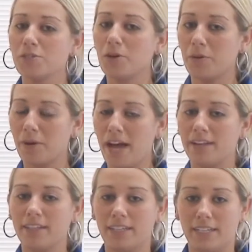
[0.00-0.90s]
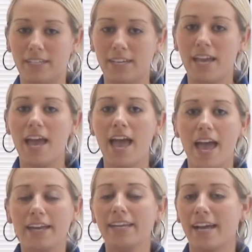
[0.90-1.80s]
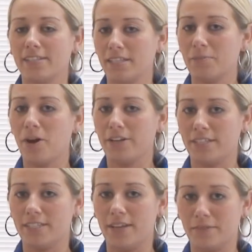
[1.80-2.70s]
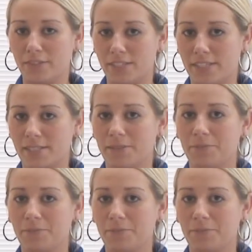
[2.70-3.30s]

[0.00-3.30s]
total alkalinity, and calcium hardness levels.